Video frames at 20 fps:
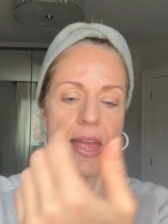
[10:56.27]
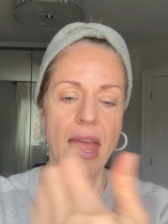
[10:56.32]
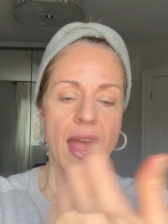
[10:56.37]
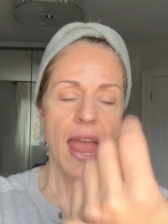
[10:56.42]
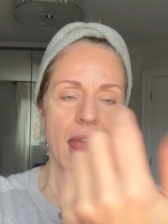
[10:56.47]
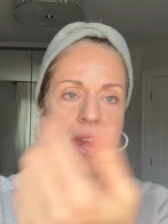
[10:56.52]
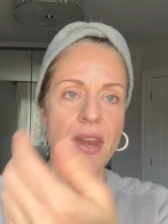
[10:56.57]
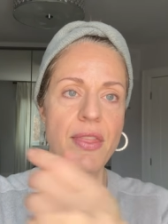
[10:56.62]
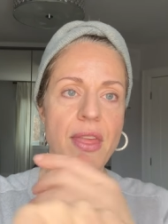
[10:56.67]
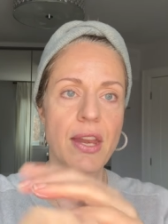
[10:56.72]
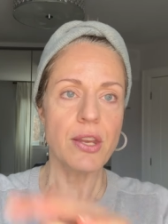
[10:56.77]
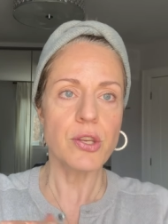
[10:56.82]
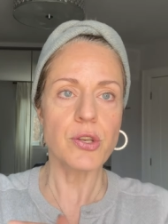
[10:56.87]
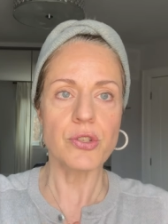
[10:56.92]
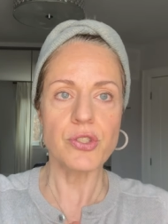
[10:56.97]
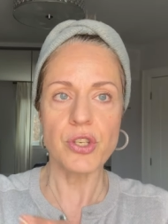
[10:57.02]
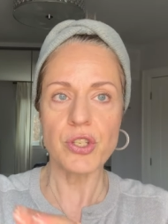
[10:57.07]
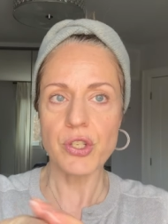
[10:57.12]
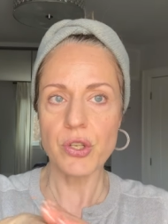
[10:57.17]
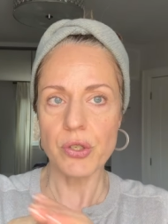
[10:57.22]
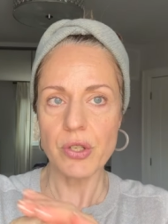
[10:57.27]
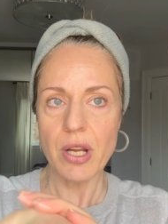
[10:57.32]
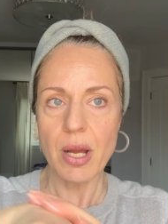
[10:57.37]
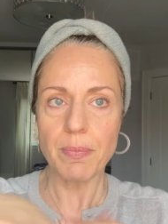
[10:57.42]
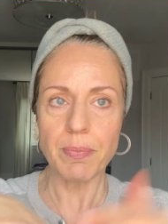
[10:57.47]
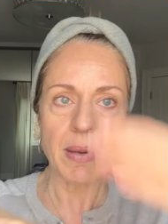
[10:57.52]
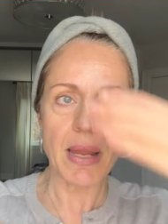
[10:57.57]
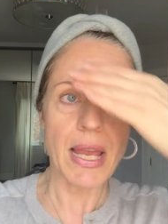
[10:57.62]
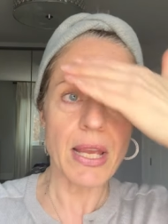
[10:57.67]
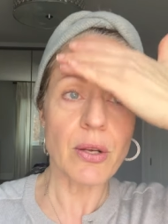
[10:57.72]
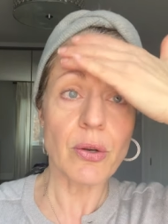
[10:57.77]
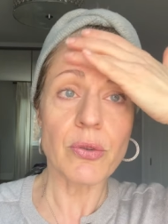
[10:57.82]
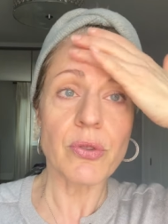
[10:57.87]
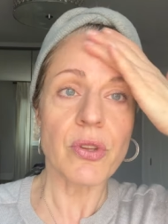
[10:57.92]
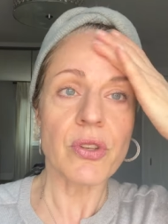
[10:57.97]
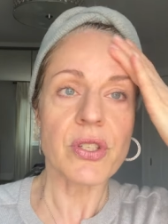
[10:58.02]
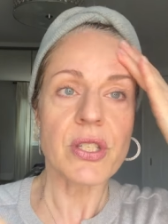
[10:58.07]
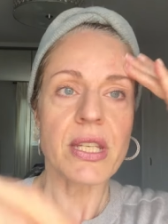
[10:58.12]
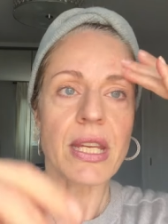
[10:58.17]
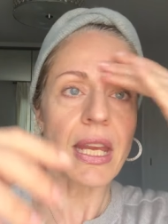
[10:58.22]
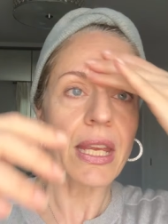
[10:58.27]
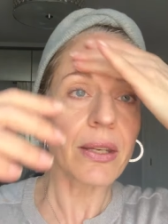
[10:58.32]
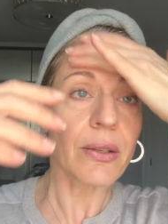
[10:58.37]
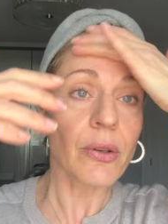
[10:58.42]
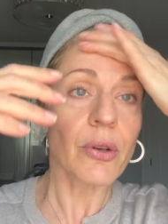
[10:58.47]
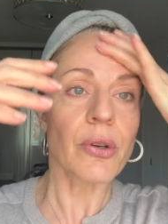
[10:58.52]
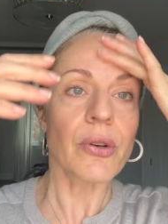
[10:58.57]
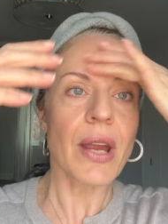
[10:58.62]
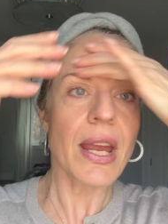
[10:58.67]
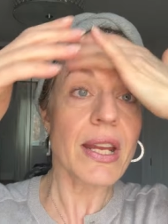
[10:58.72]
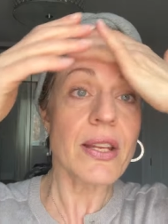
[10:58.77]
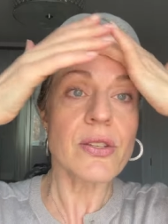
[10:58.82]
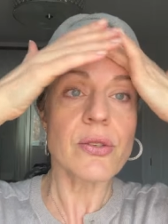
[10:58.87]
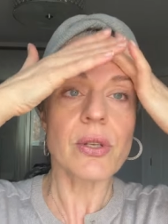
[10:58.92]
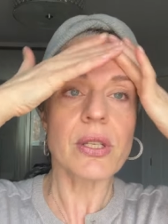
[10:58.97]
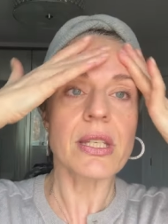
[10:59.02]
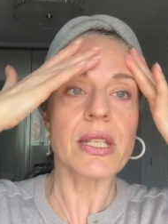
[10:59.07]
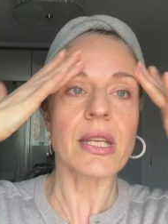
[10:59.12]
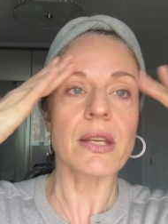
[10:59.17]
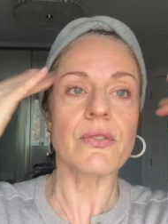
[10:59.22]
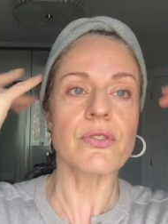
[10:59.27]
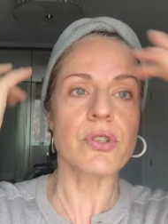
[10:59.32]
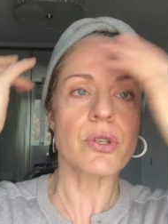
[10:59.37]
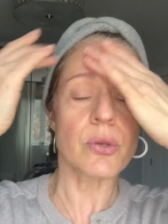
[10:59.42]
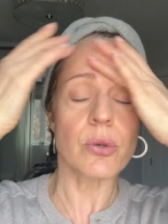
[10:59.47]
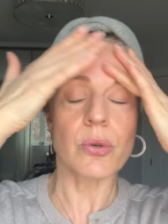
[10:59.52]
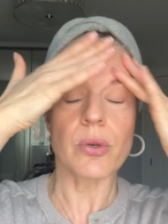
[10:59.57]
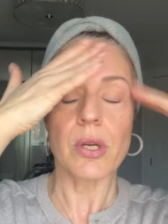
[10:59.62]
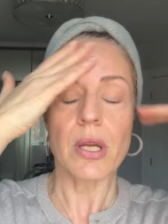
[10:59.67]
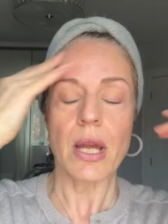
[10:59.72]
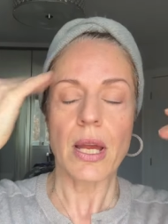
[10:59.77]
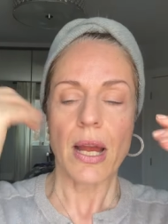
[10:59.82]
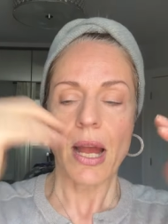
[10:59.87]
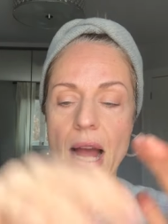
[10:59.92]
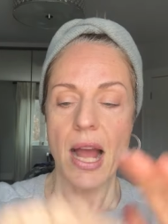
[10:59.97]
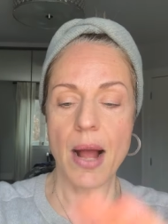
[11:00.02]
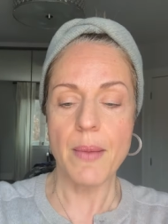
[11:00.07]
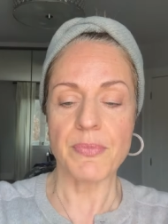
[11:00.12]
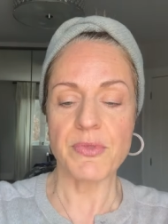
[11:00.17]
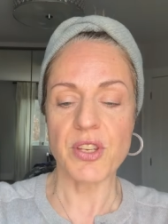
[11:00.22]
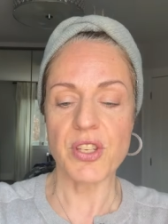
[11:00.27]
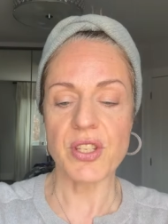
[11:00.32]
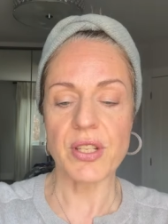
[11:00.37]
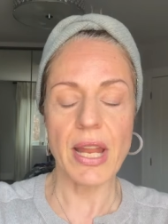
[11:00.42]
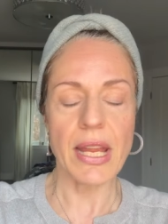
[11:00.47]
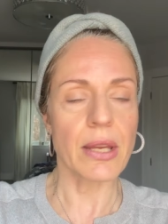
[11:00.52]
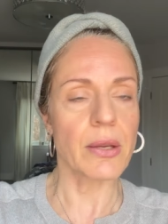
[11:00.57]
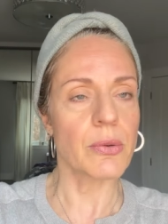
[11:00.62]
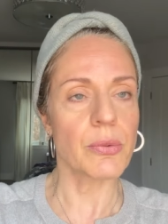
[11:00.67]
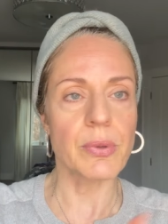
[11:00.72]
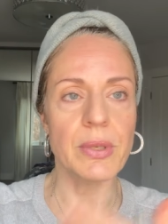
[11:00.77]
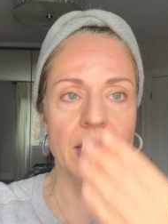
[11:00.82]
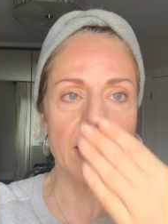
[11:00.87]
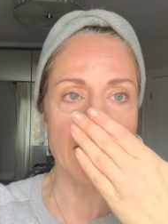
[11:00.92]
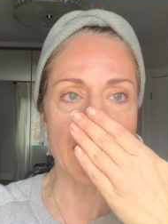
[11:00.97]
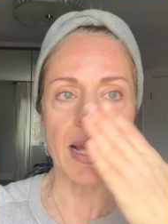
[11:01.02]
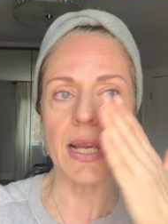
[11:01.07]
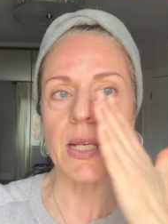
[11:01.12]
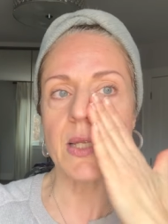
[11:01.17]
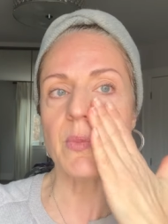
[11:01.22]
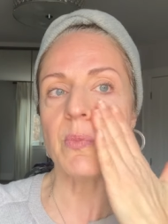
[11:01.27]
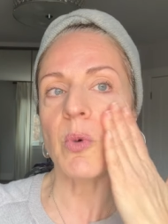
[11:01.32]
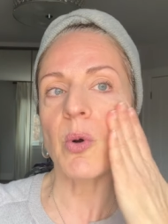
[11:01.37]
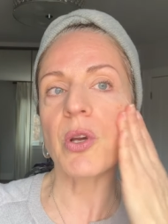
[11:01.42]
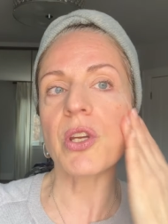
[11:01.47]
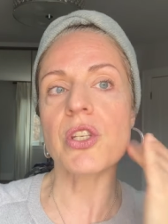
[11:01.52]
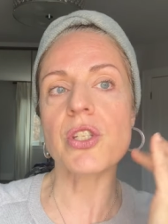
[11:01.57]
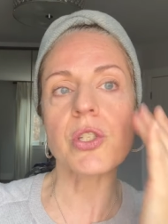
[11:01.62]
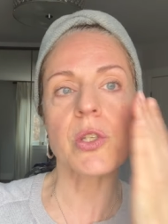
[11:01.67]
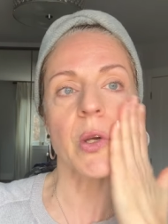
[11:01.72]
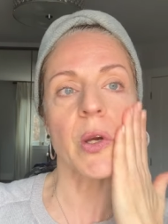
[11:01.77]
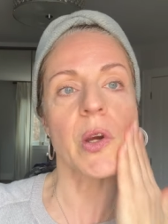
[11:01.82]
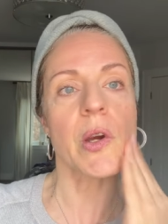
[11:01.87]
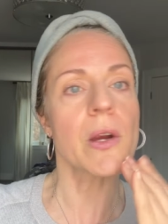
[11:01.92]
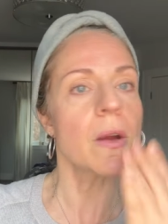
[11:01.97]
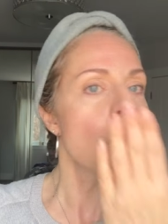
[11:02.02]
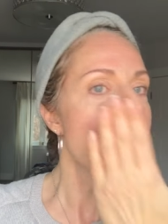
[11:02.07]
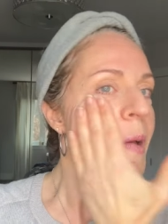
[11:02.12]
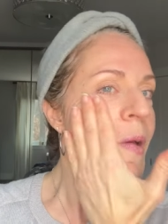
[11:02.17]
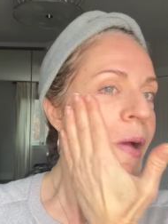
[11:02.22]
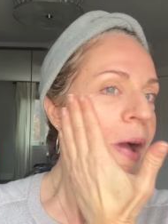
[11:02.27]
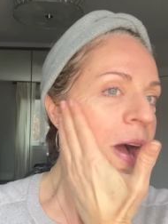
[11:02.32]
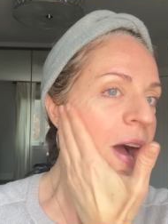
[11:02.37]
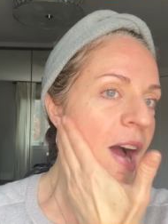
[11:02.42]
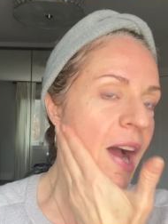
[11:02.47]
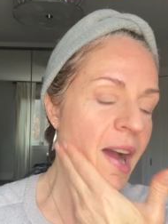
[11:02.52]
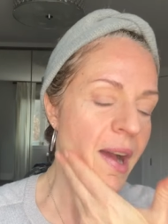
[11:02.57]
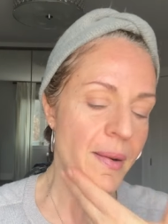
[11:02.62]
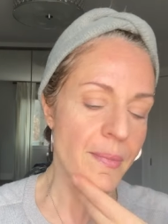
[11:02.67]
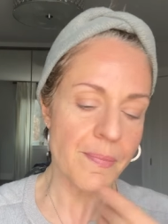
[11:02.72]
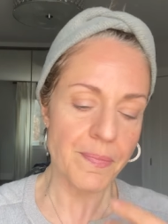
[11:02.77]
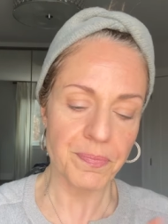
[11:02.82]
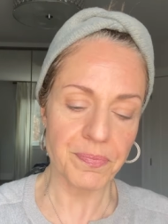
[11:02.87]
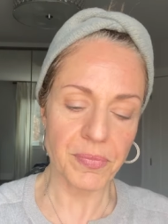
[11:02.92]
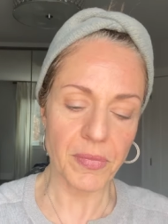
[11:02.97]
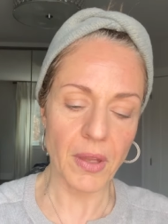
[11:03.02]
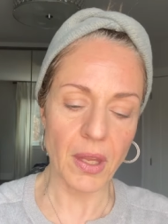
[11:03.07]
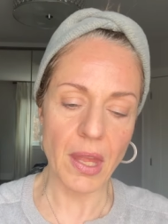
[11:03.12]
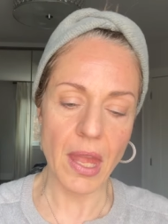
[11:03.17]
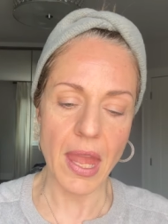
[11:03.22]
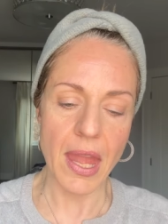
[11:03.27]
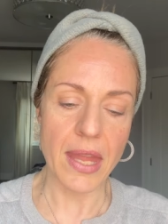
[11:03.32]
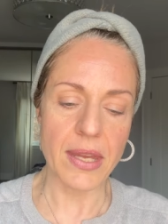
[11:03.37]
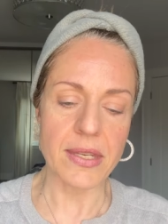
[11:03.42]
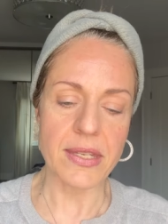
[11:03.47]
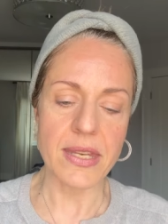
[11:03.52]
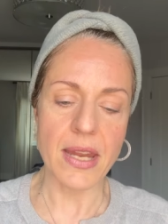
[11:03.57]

And then you're just gonna apply it on the skin, all right? So it gives you um, just like really nice moisture, um, and